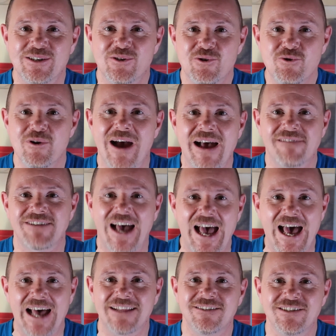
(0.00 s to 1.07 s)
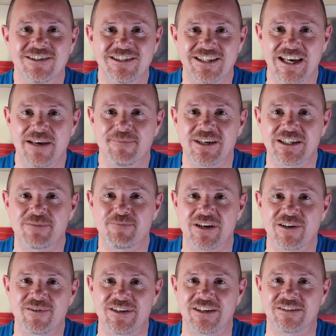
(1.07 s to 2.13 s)
who have had the same
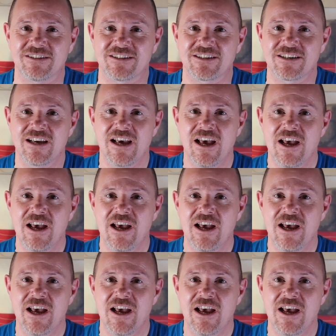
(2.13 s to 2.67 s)
experience.